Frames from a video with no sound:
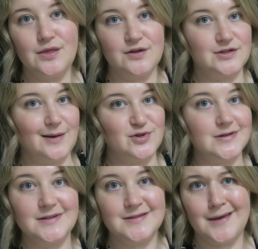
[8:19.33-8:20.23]
there's an
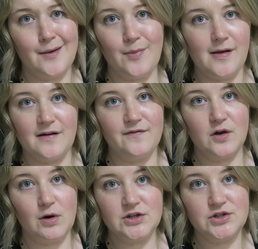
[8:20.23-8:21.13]
option to skip all of
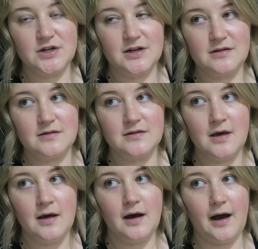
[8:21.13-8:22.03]
the questions.
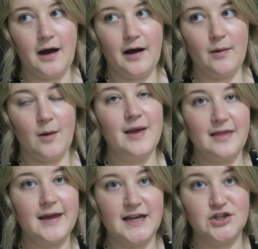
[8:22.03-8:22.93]
Uh, I mean,
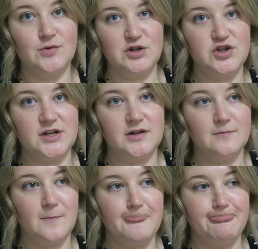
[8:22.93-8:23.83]
like each
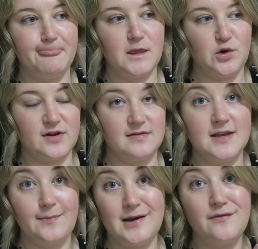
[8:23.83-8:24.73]
question, you can
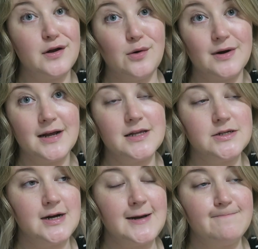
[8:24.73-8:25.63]
skip it if you don't want to
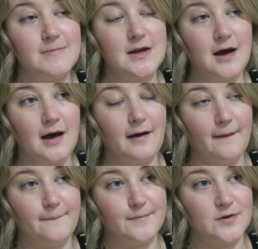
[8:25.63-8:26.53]
answer it.
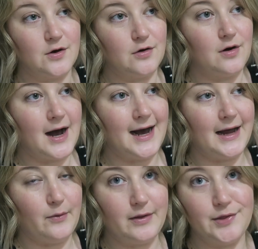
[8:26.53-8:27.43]
Um, so
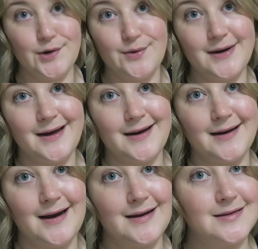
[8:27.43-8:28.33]
I went through
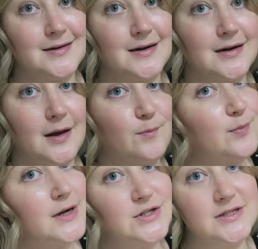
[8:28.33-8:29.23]
and answered a
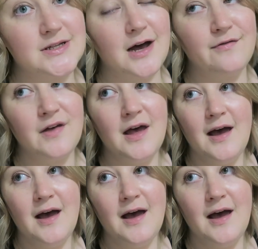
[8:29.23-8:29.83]
bunch of stuff.